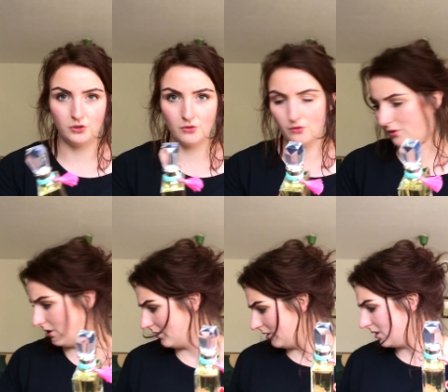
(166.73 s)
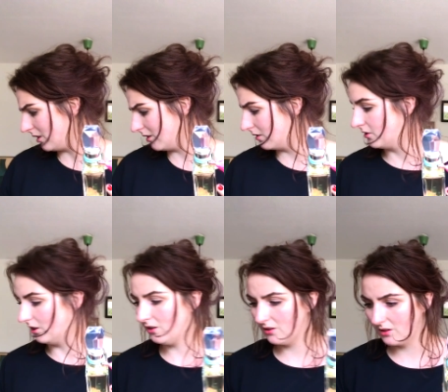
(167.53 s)
use... Is that a
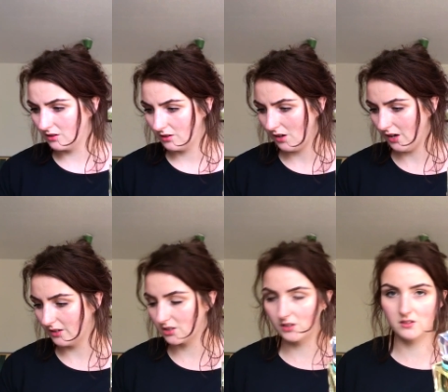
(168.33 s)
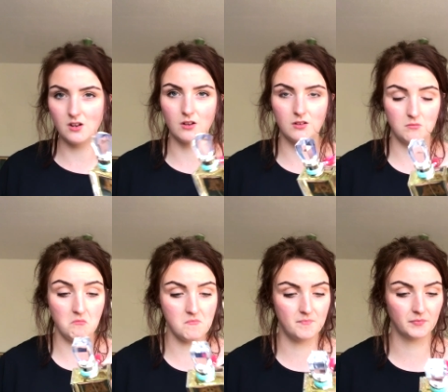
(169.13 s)
dog? Yeah, it's a dog.
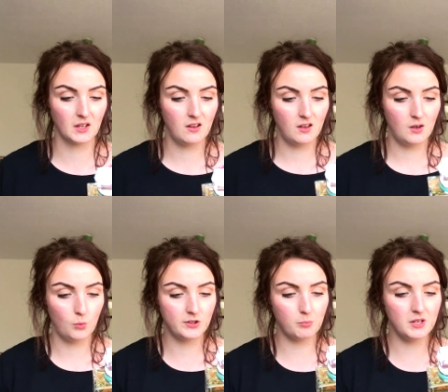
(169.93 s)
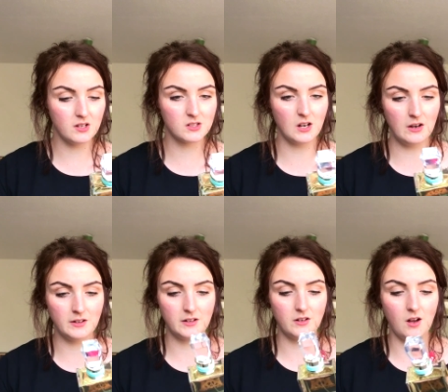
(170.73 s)
With a peace sign
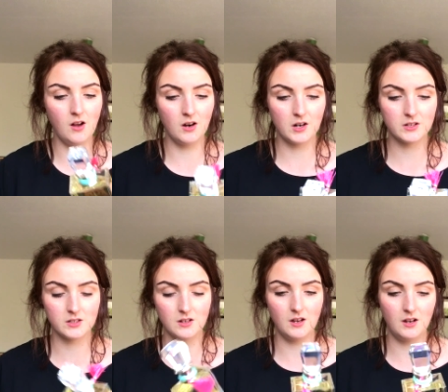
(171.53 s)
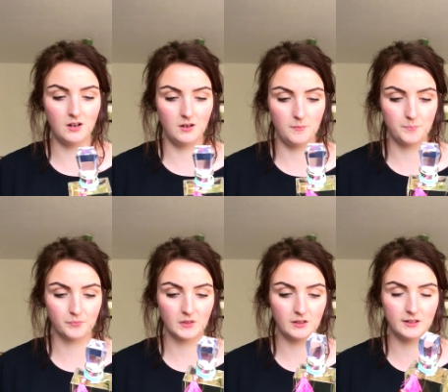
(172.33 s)
and a heart.
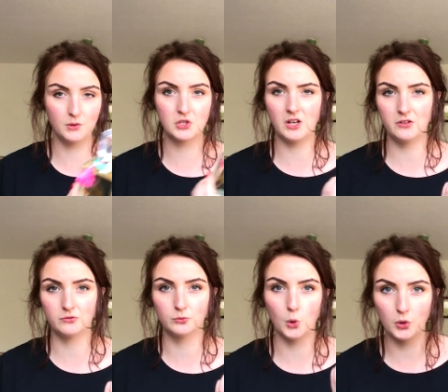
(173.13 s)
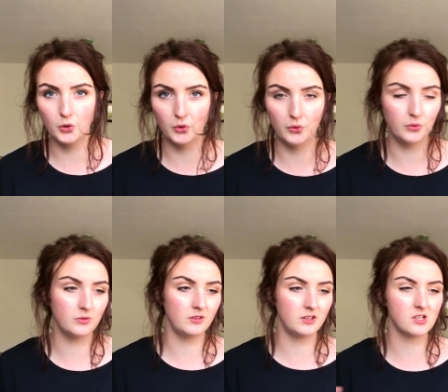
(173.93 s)
It looks kind of
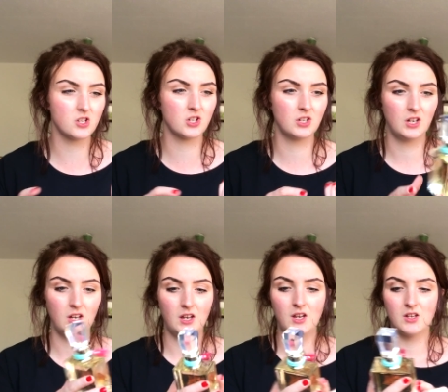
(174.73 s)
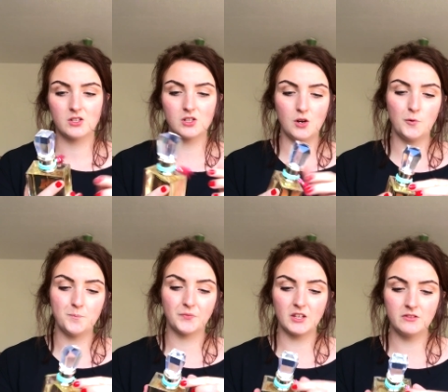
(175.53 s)
royal-ish. So
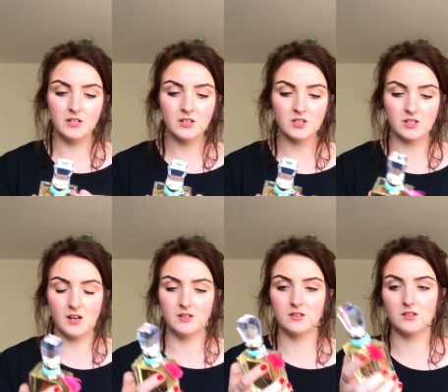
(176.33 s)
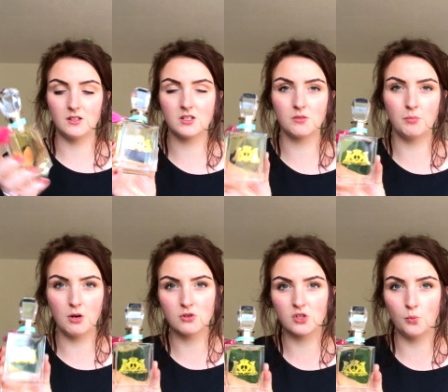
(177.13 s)
this scent is
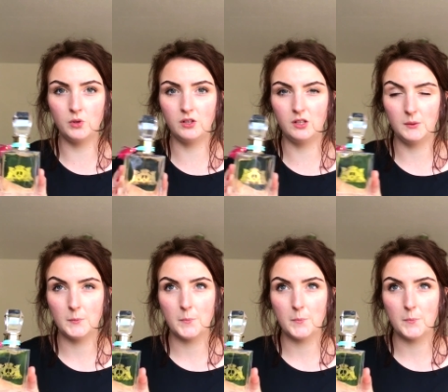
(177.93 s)
supposed to be